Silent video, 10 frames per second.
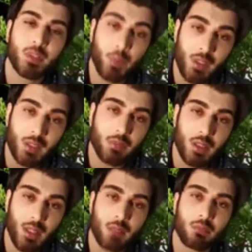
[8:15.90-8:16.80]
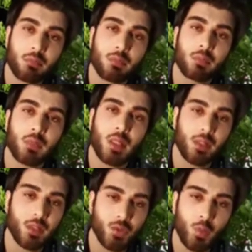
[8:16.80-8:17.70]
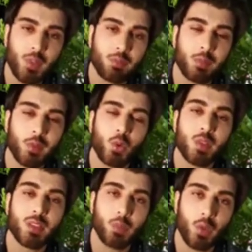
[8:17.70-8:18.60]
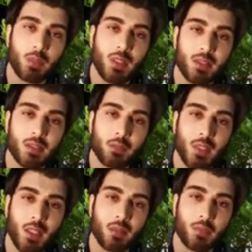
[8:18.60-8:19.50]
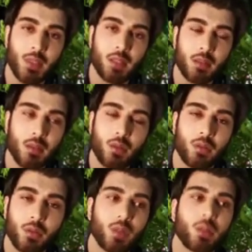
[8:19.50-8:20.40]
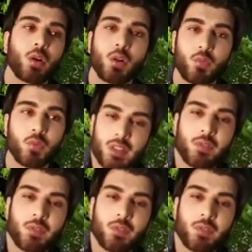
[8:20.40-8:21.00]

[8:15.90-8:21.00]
supporting me. And there's so many people who were supporting me at the same time, like, not all,